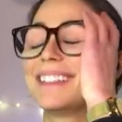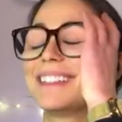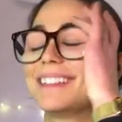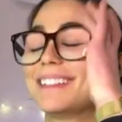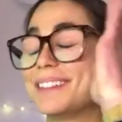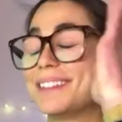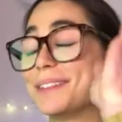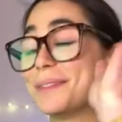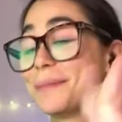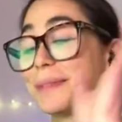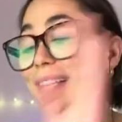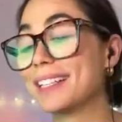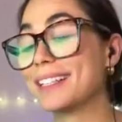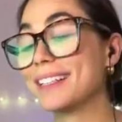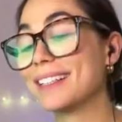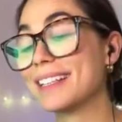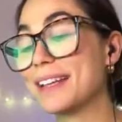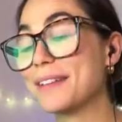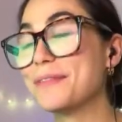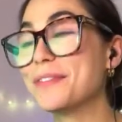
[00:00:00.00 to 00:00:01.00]
Oh my
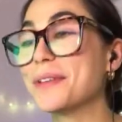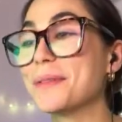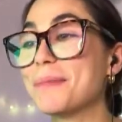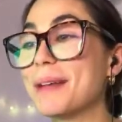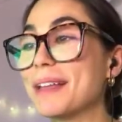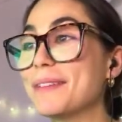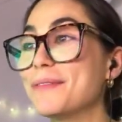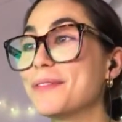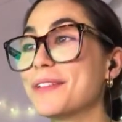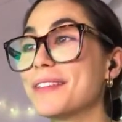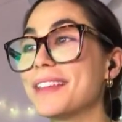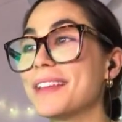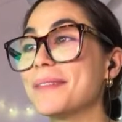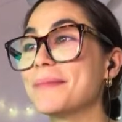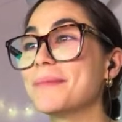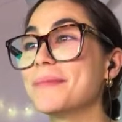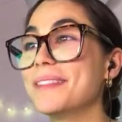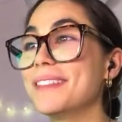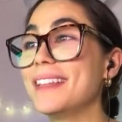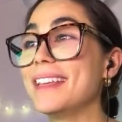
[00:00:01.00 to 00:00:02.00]
God, I feel bad for them.
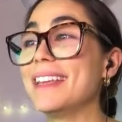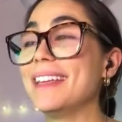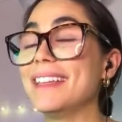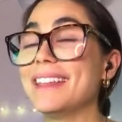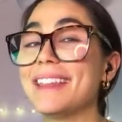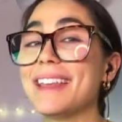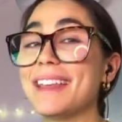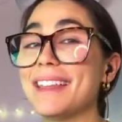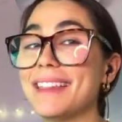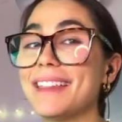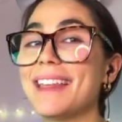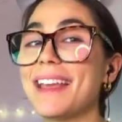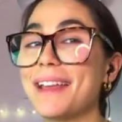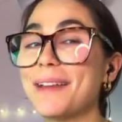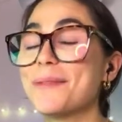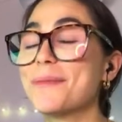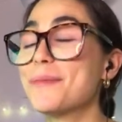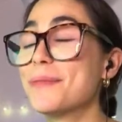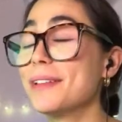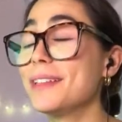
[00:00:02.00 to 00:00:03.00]
They
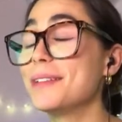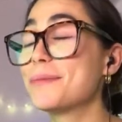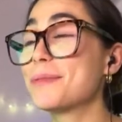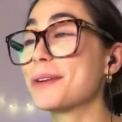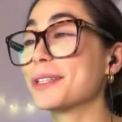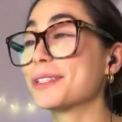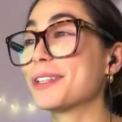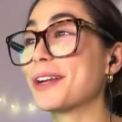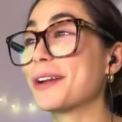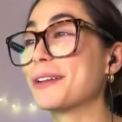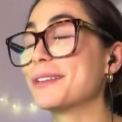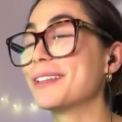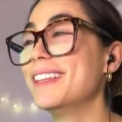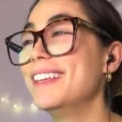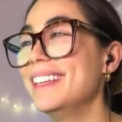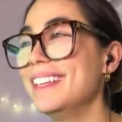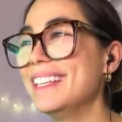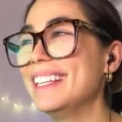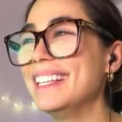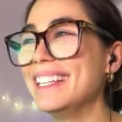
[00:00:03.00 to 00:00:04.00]
really worked hard
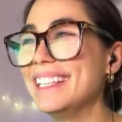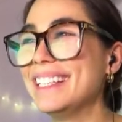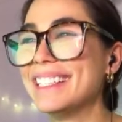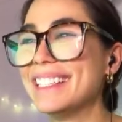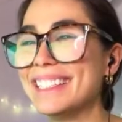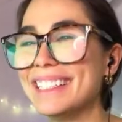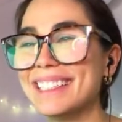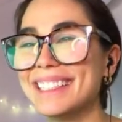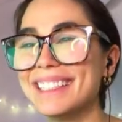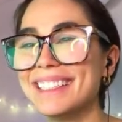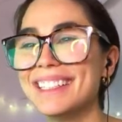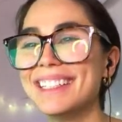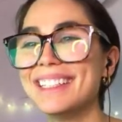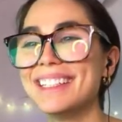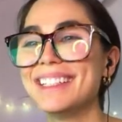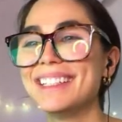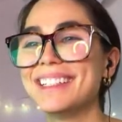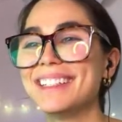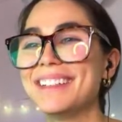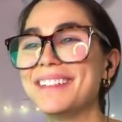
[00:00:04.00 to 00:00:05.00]

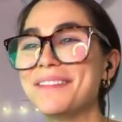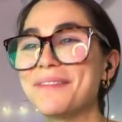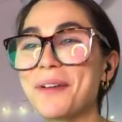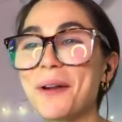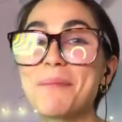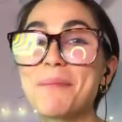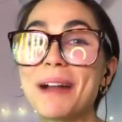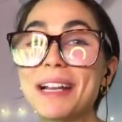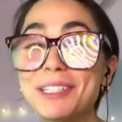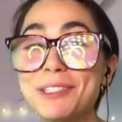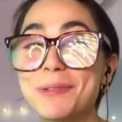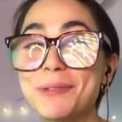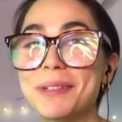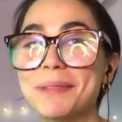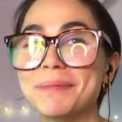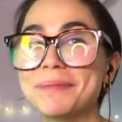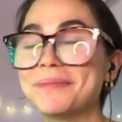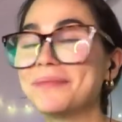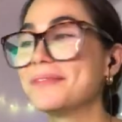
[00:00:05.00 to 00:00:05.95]
for my dream.